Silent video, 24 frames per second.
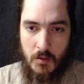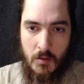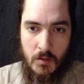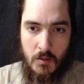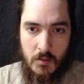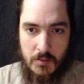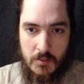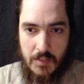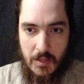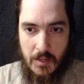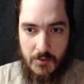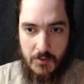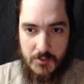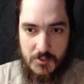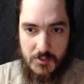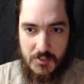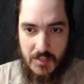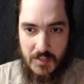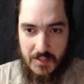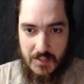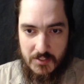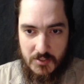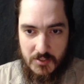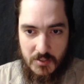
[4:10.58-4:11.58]
Now, this
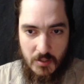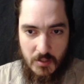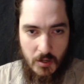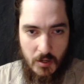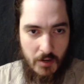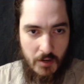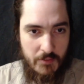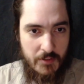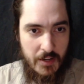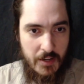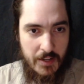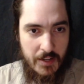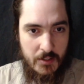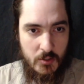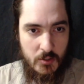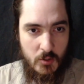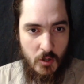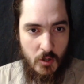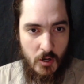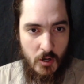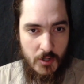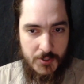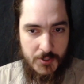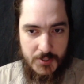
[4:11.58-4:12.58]
text here I've got
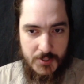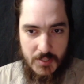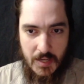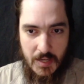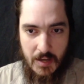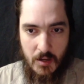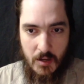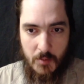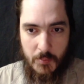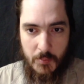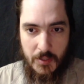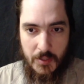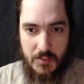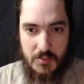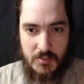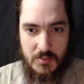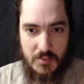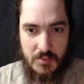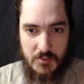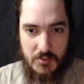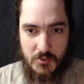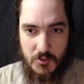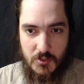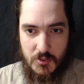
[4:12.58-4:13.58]
crossed out because
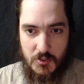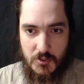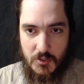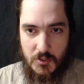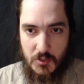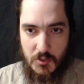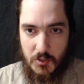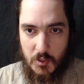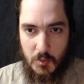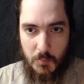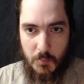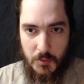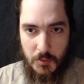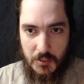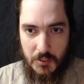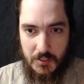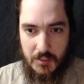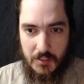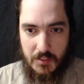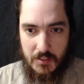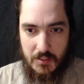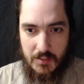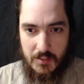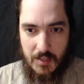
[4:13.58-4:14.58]
it's just a
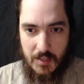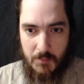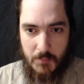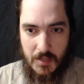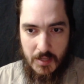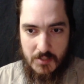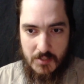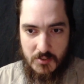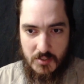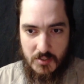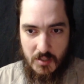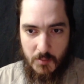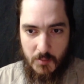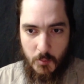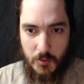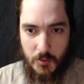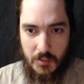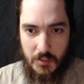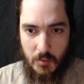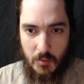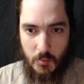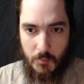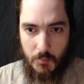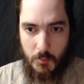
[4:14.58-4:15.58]
duplicate. They messed up when
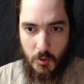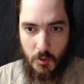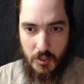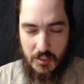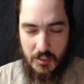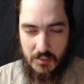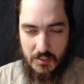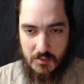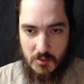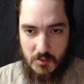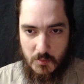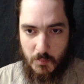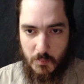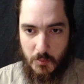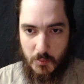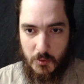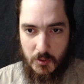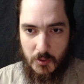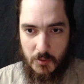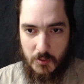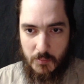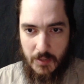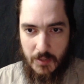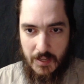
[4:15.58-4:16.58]
they were printing this
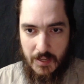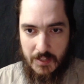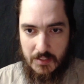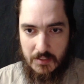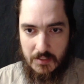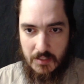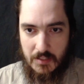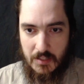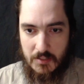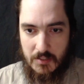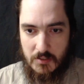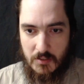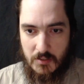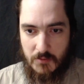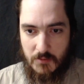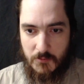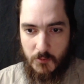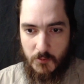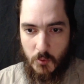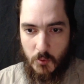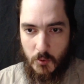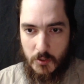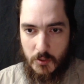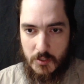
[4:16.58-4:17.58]
book back in the
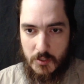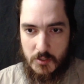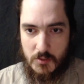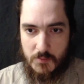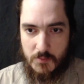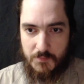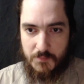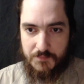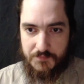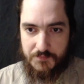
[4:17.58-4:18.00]
1840s.